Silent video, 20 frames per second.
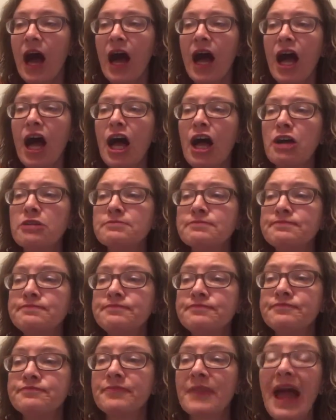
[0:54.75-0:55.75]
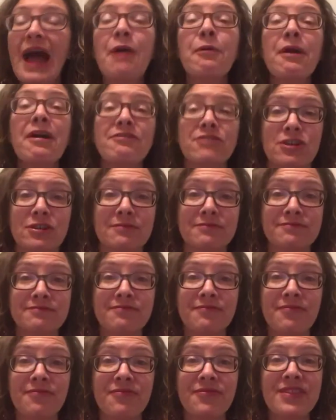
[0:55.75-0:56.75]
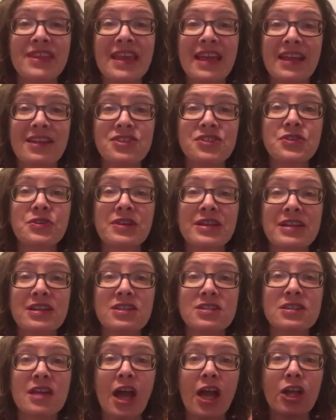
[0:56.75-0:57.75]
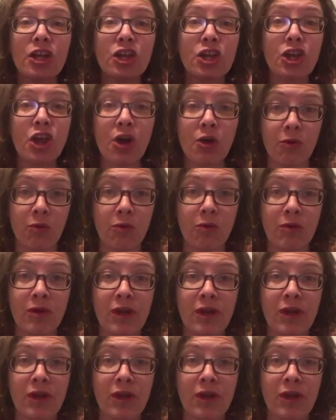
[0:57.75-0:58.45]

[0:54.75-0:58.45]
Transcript: However, the answer is no.